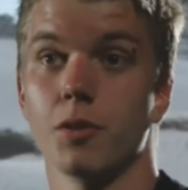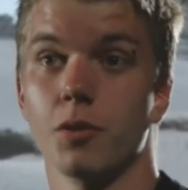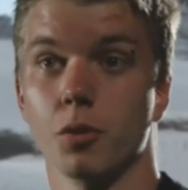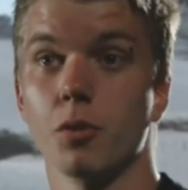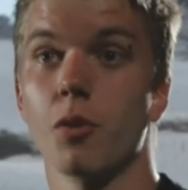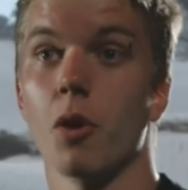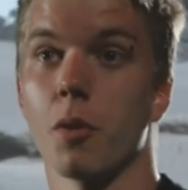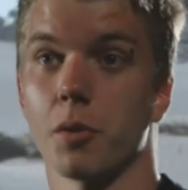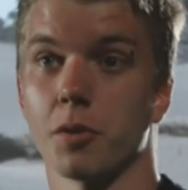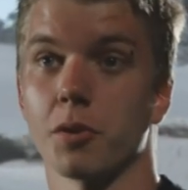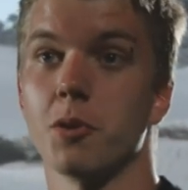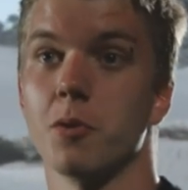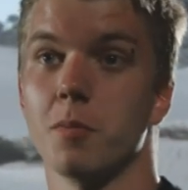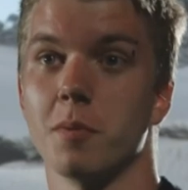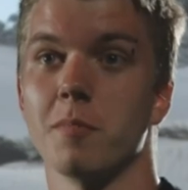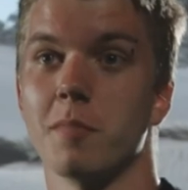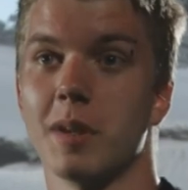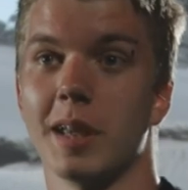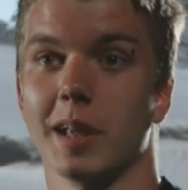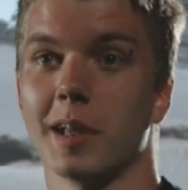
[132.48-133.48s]
grow as a
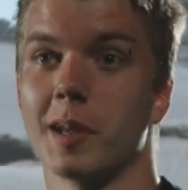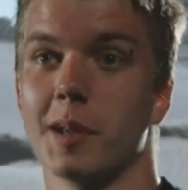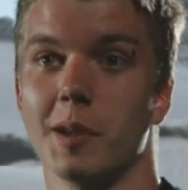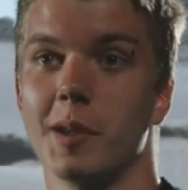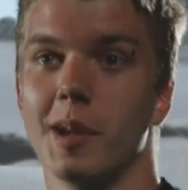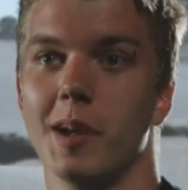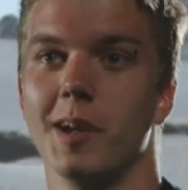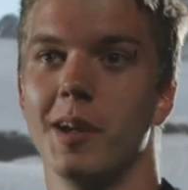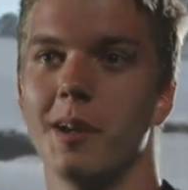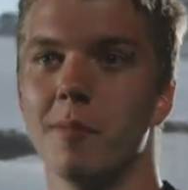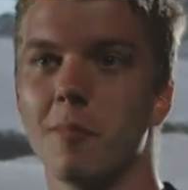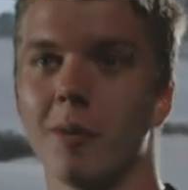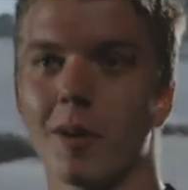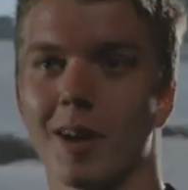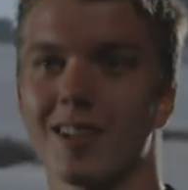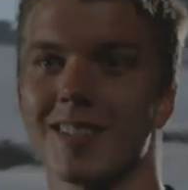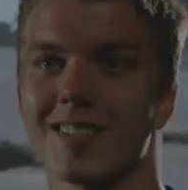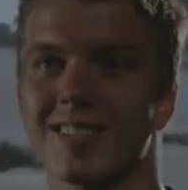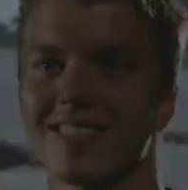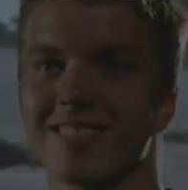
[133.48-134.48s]
human being, more or
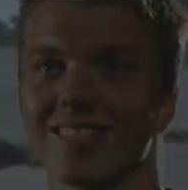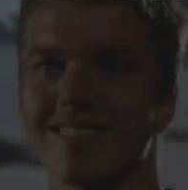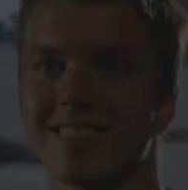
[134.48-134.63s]
less.